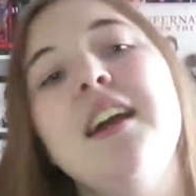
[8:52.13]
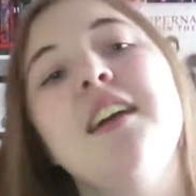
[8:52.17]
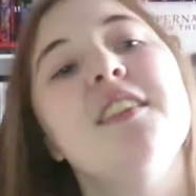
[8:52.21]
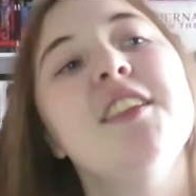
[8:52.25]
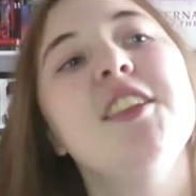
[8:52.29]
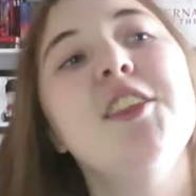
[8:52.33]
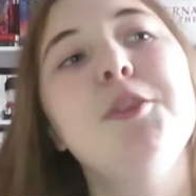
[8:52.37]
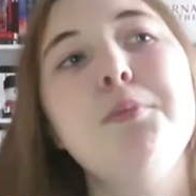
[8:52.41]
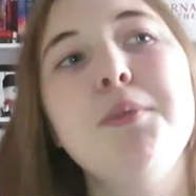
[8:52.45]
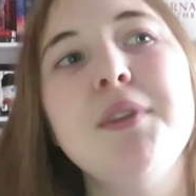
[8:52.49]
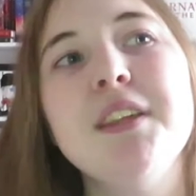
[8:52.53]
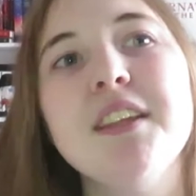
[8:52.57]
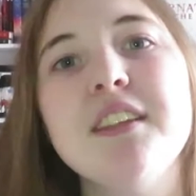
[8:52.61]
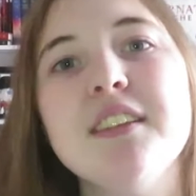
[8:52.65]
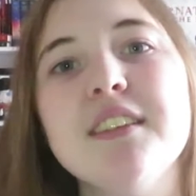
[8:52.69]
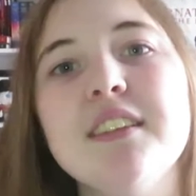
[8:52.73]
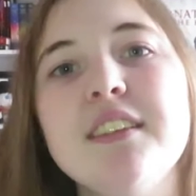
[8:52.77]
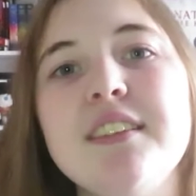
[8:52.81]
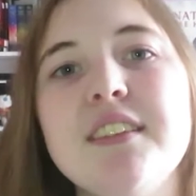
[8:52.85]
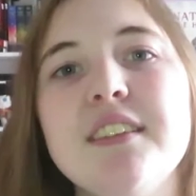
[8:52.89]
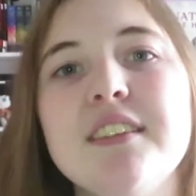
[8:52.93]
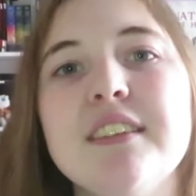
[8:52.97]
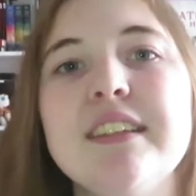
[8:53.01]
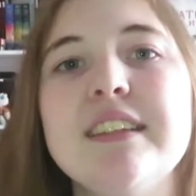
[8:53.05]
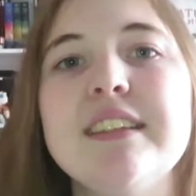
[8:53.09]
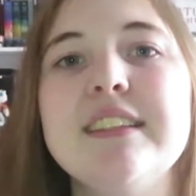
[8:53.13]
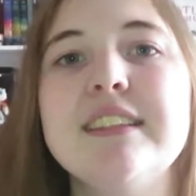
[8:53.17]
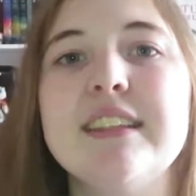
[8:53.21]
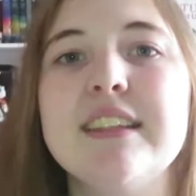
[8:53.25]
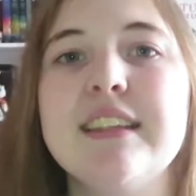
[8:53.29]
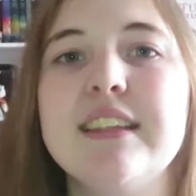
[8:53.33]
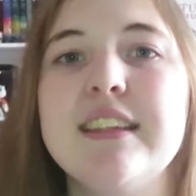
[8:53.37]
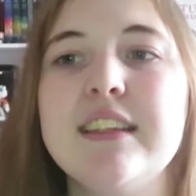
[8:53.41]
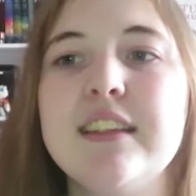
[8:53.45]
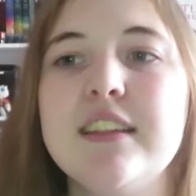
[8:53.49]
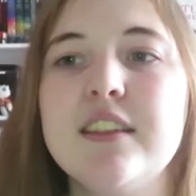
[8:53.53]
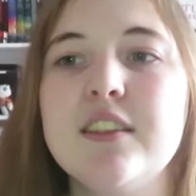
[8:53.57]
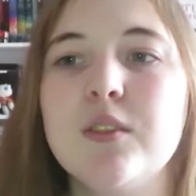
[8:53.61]
This particular series
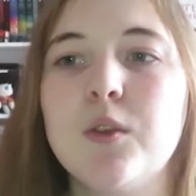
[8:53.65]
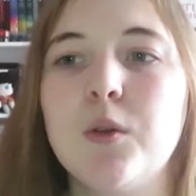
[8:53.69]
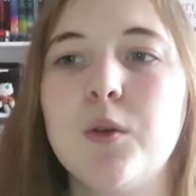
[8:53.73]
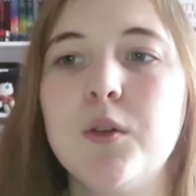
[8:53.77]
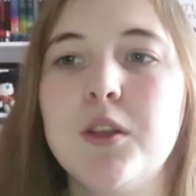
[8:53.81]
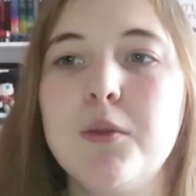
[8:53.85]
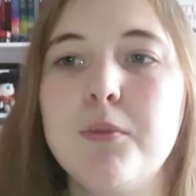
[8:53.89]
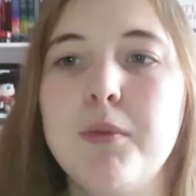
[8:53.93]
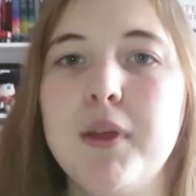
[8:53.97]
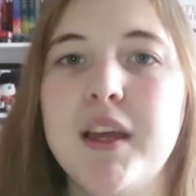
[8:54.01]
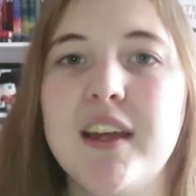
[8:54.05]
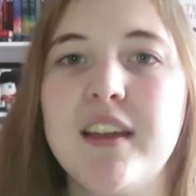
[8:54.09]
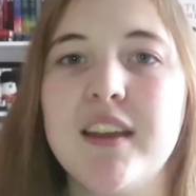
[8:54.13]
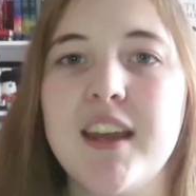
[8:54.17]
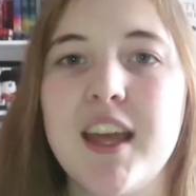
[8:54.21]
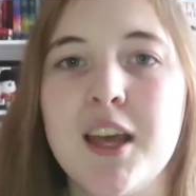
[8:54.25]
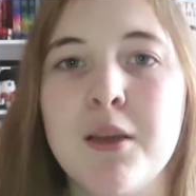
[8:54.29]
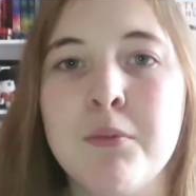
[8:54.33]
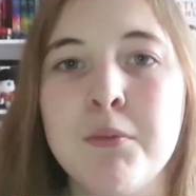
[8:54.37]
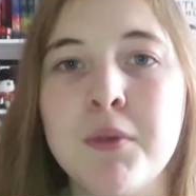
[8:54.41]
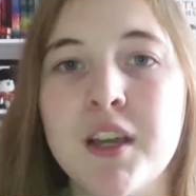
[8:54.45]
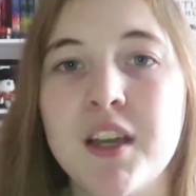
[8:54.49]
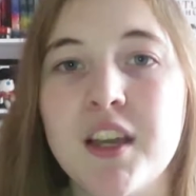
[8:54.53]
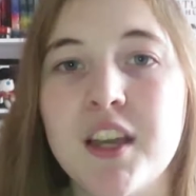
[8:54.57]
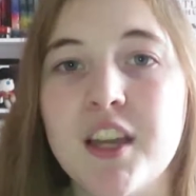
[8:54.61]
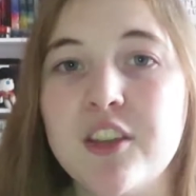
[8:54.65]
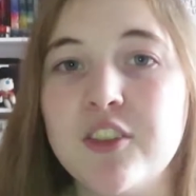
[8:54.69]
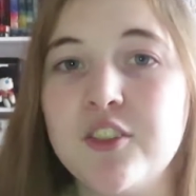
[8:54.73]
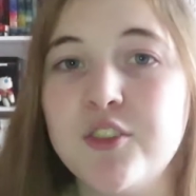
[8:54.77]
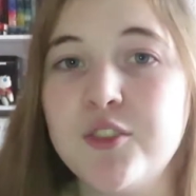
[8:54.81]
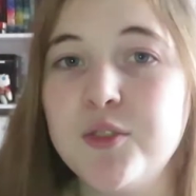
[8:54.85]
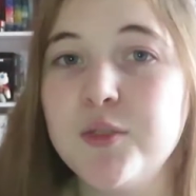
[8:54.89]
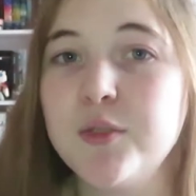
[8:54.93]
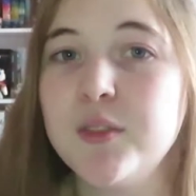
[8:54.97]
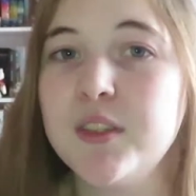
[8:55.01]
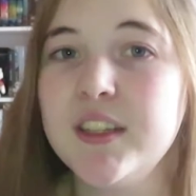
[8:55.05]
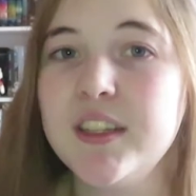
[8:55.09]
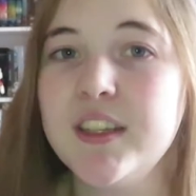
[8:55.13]
is all about Emma and
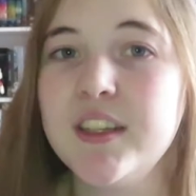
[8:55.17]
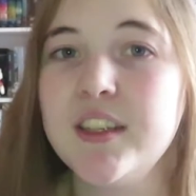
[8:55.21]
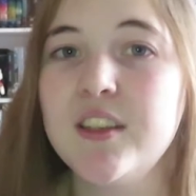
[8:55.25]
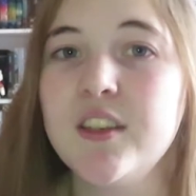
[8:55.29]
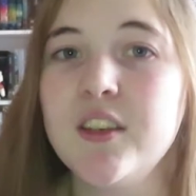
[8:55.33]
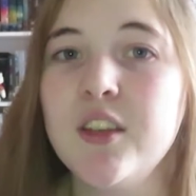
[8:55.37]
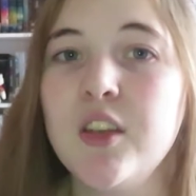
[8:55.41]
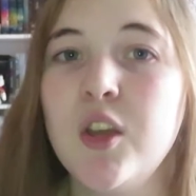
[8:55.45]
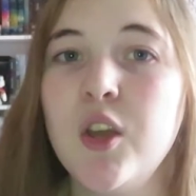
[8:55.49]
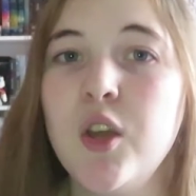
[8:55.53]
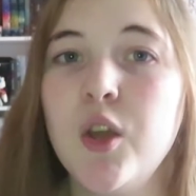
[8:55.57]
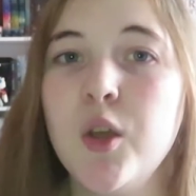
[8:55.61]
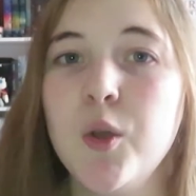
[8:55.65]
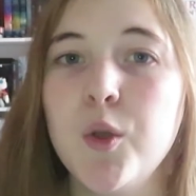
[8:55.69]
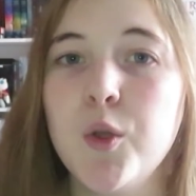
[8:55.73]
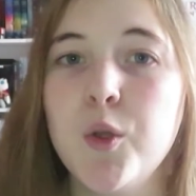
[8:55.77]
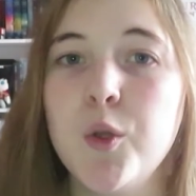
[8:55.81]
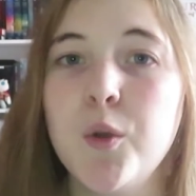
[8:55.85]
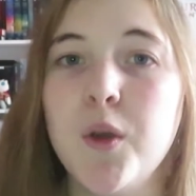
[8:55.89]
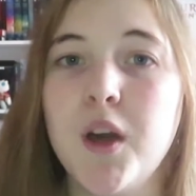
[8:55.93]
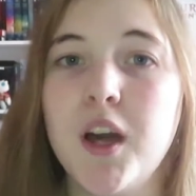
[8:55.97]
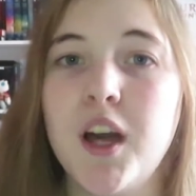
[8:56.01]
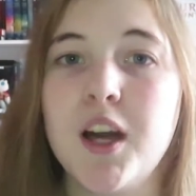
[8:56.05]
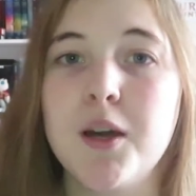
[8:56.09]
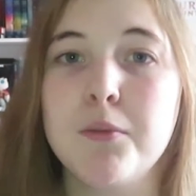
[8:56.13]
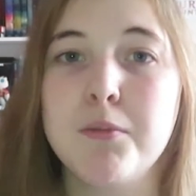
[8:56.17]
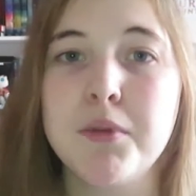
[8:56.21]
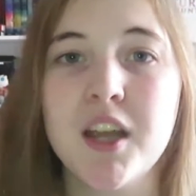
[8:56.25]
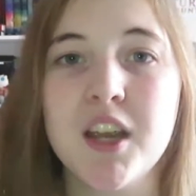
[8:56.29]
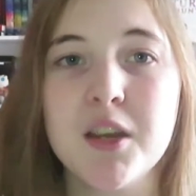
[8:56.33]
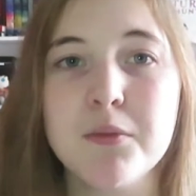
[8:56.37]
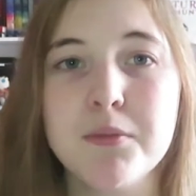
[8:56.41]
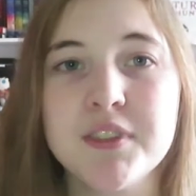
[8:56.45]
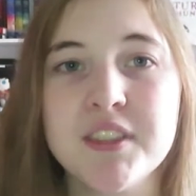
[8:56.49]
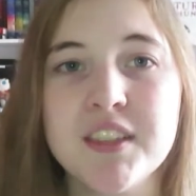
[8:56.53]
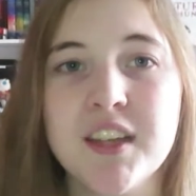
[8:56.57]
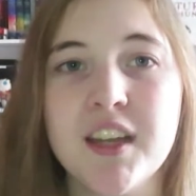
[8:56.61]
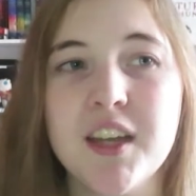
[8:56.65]
Julian, who are
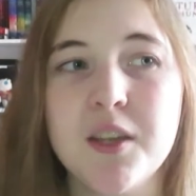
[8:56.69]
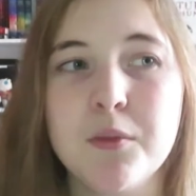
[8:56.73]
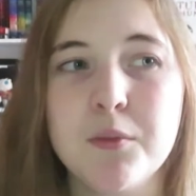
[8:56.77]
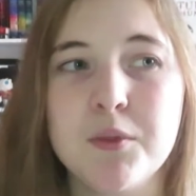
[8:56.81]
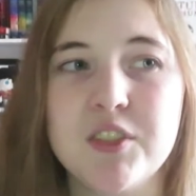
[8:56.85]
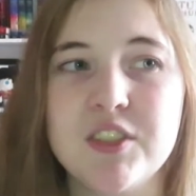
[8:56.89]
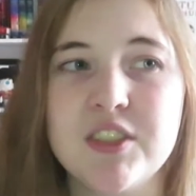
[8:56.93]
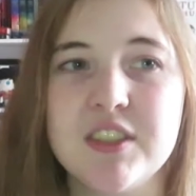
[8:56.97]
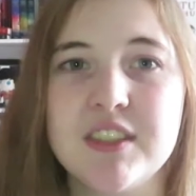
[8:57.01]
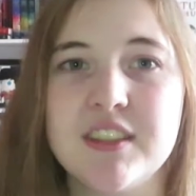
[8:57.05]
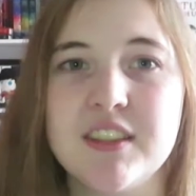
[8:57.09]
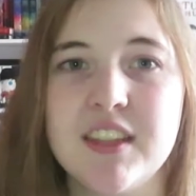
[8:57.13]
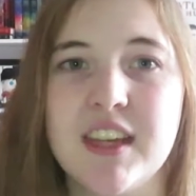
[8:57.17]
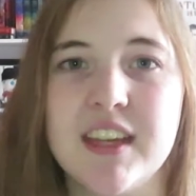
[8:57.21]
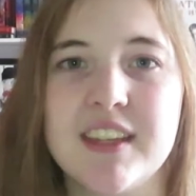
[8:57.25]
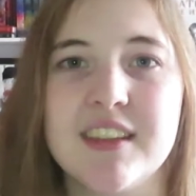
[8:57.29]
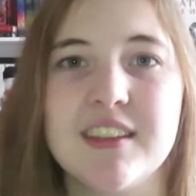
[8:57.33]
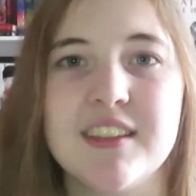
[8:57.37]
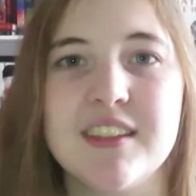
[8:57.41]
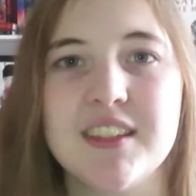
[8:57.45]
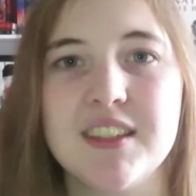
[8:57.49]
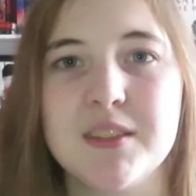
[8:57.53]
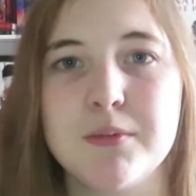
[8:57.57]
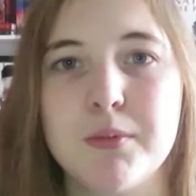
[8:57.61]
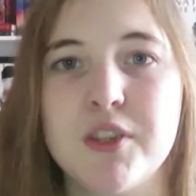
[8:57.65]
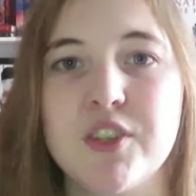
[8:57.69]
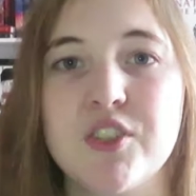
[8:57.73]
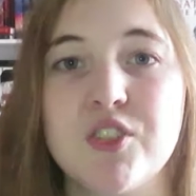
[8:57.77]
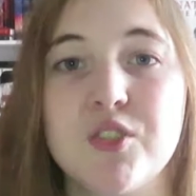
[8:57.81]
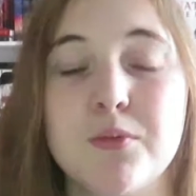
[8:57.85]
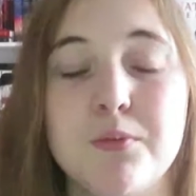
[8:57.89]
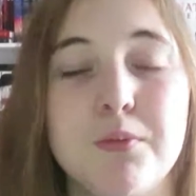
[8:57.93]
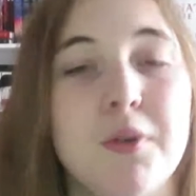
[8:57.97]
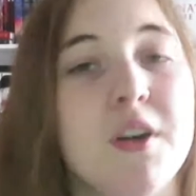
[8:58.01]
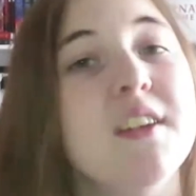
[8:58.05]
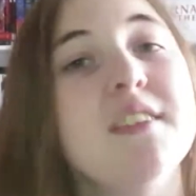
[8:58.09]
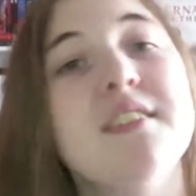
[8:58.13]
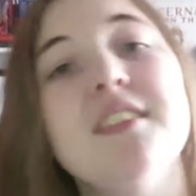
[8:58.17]
parapeti, which is like this special
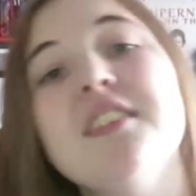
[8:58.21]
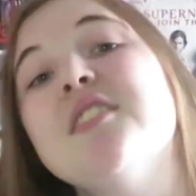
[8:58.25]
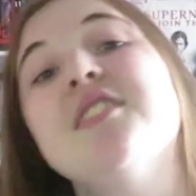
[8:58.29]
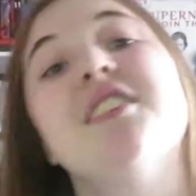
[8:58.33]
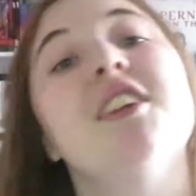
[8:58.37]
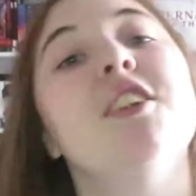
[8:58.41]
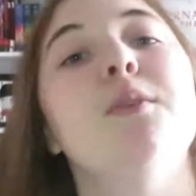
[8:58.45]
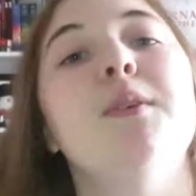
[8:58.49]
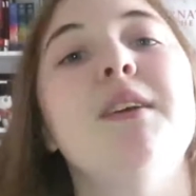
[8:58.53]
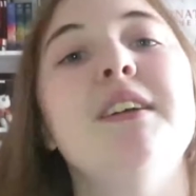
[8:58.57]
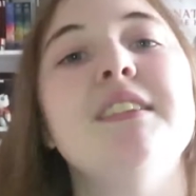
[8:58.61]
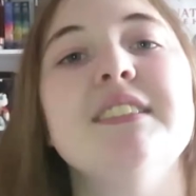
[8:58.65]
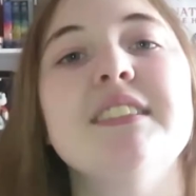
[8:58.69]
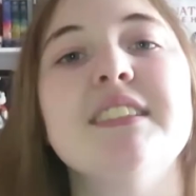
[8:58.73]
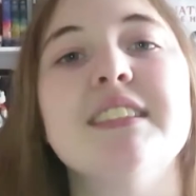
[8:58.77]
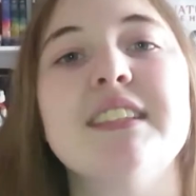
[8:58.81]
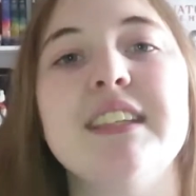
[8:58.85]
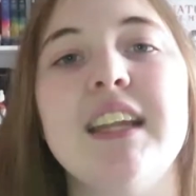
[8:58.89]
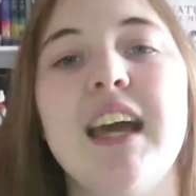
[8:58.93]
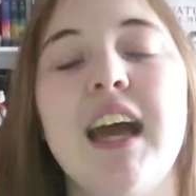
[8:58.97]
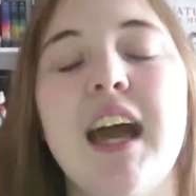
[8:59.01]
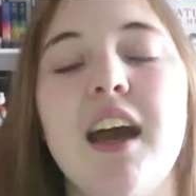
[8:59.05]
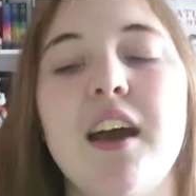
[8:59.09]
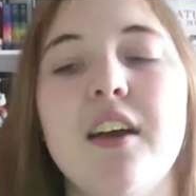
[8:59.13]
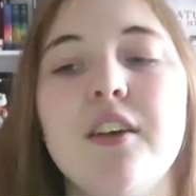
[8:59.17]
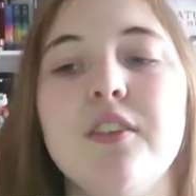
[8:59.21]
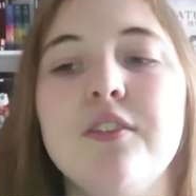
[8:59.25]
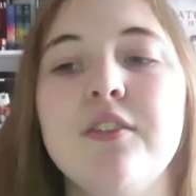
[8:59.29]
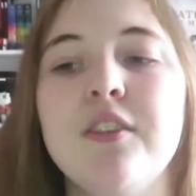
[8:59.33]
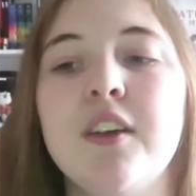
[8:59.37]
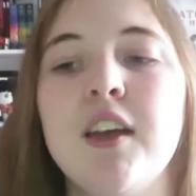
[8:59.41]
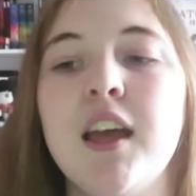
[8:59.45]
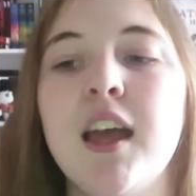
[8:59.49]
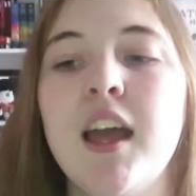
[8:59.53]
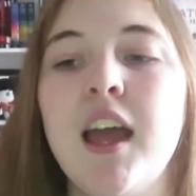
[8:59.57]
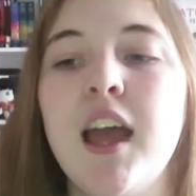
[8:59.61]
bond that Shadowhunters can have.